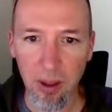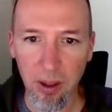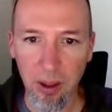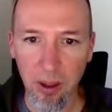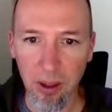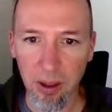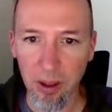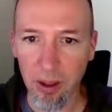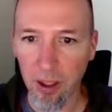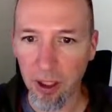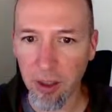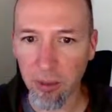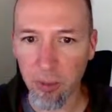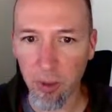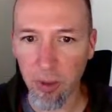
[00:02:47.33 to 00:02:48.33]
And
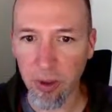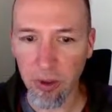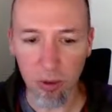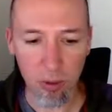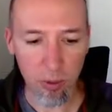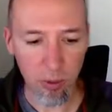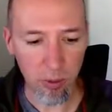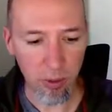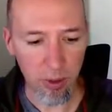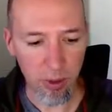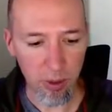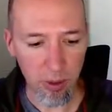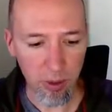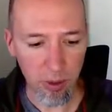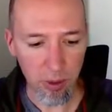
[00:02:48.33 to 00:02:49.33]
I am going to
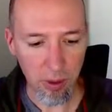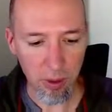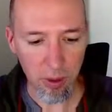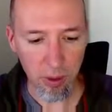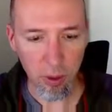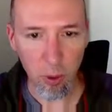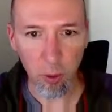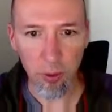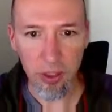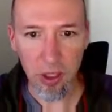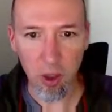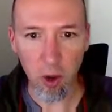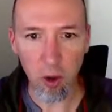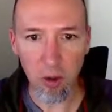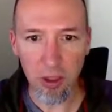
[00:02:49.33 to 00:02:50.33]
hold the
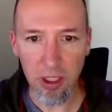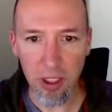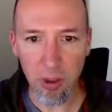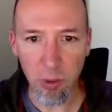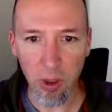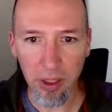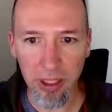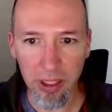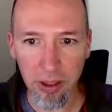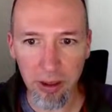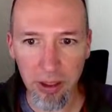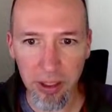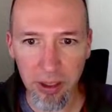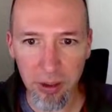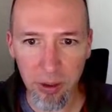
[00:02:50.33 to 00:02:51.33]
Alt key while I
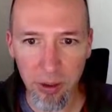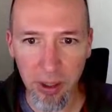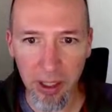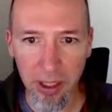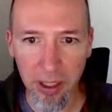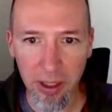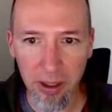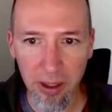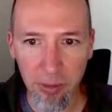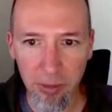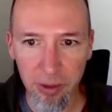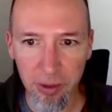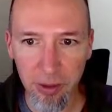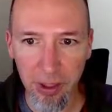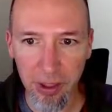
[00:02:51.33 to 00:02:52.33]
click and drag. I'm
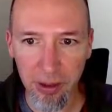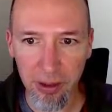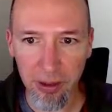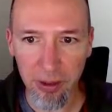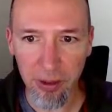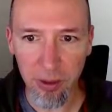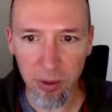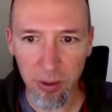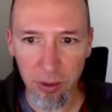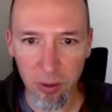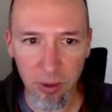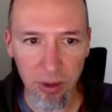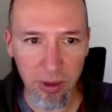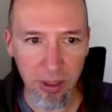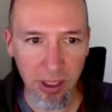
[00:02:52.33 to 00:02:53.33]
going to drag this
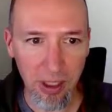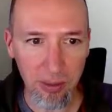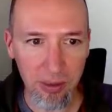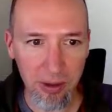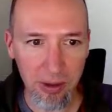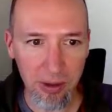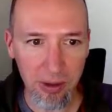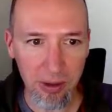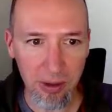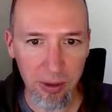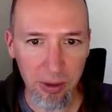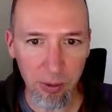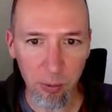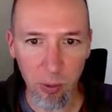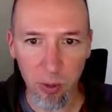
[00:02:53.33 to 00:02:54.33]
toward the top since it's
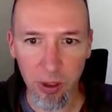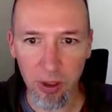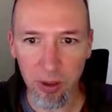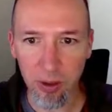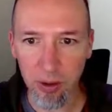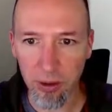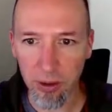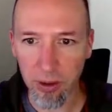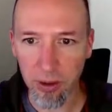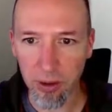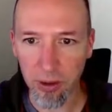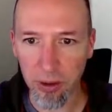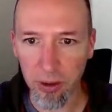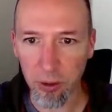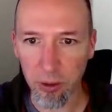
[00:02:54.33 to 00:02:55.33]
somewhere
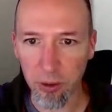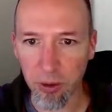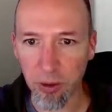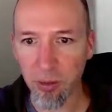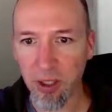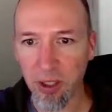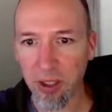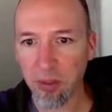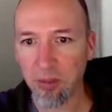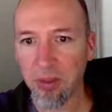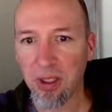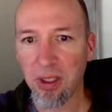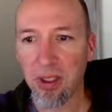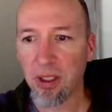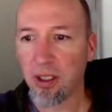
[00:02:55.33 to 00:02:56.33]
closer to the bottom.
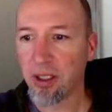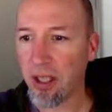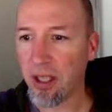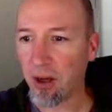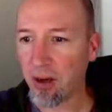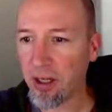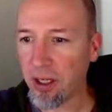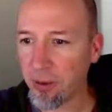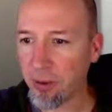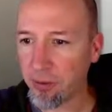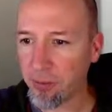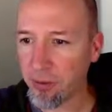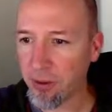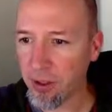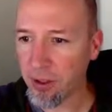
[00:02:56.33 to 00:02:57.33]
Now I
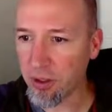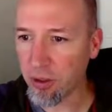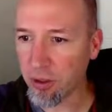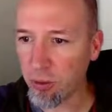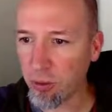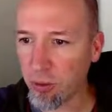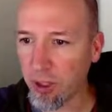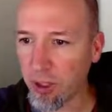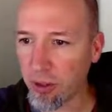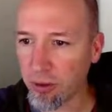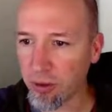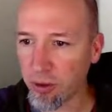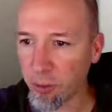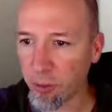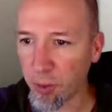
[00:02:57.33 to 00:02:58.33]
have these two
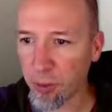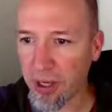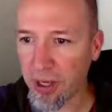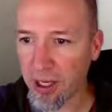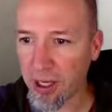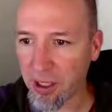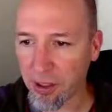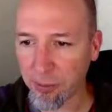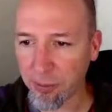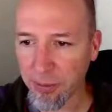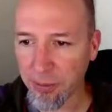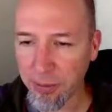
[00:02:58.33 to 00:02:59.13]
layers that are both active.